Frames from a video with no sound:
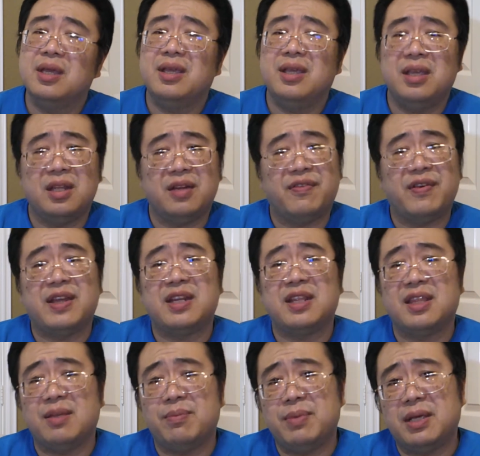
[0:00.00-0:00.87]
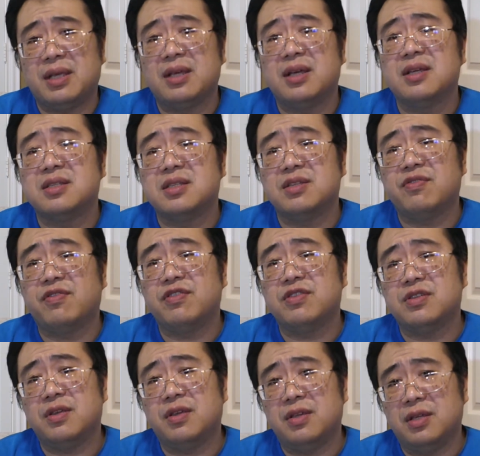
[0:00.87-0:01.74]
And if anything, because of
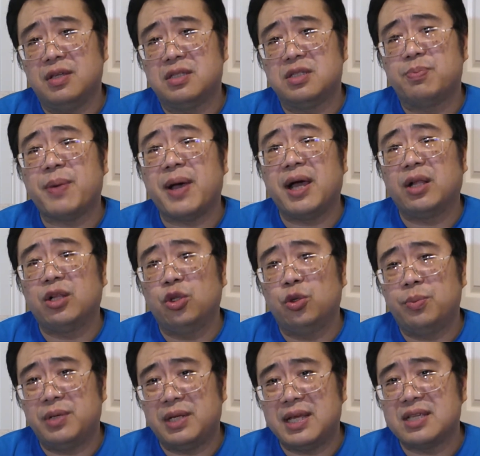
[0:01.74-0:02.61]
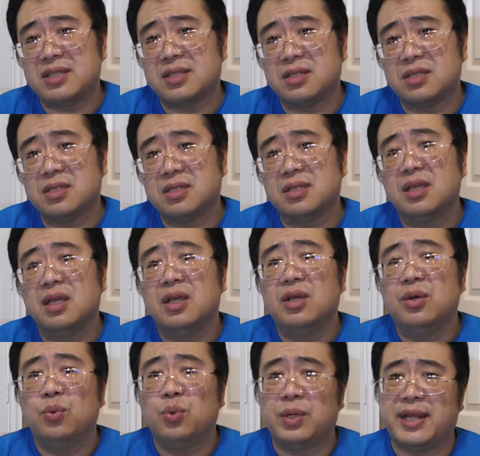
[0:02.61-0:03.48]
its bioluminescence,
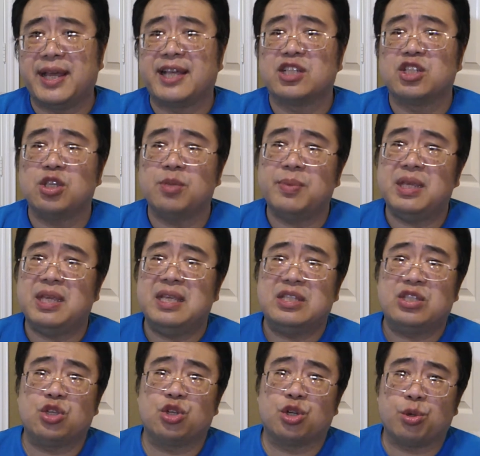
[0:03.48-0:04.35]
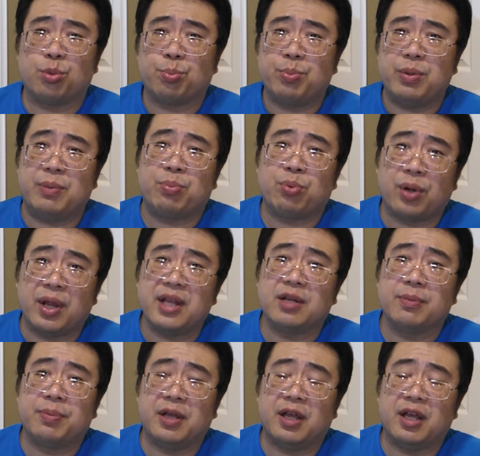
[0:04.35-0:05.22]
would actually be easier to be preyed
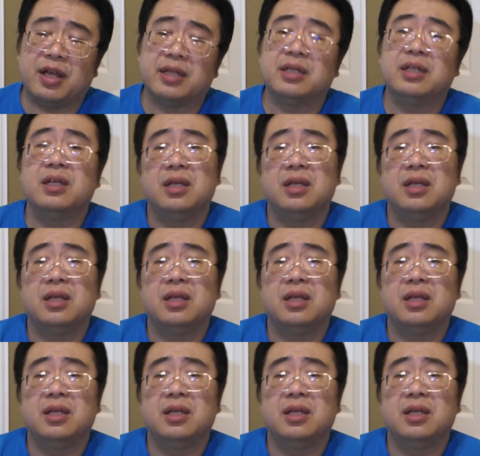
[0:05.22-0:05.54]
upon